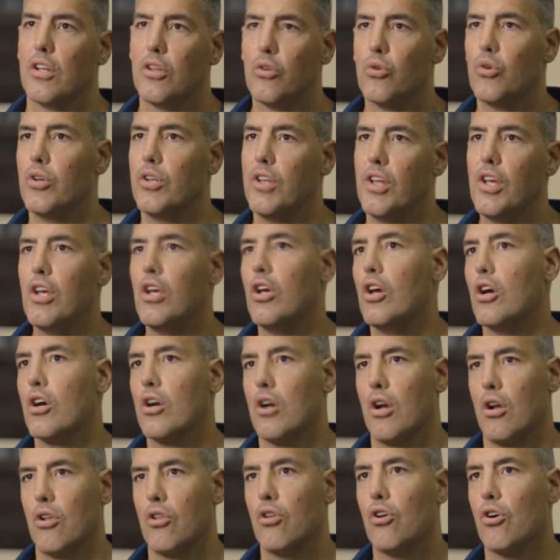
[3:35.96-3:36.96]
but during the
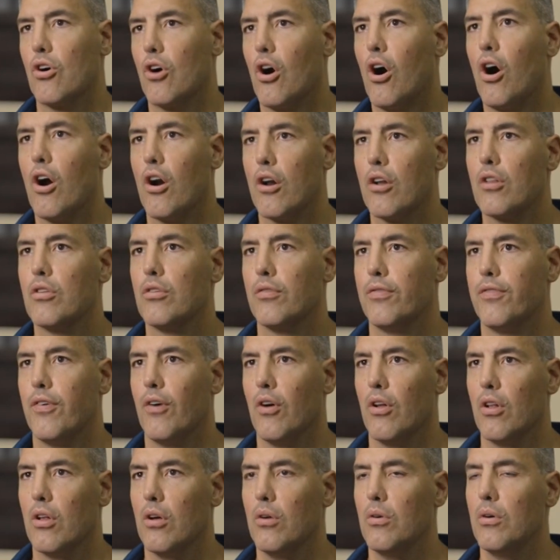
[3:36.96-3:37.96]
year they're harder to
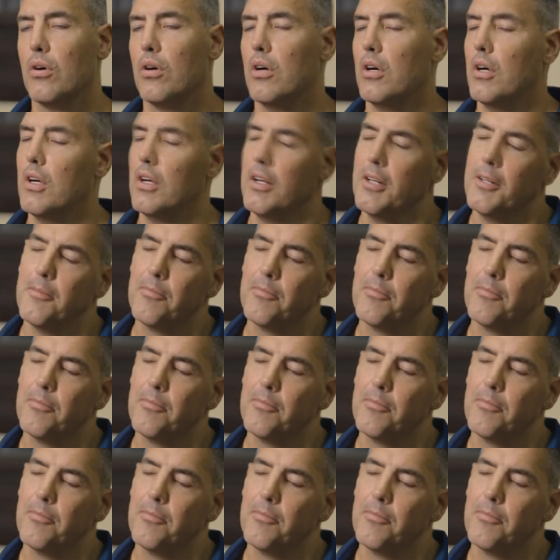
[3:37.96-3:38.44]
follow.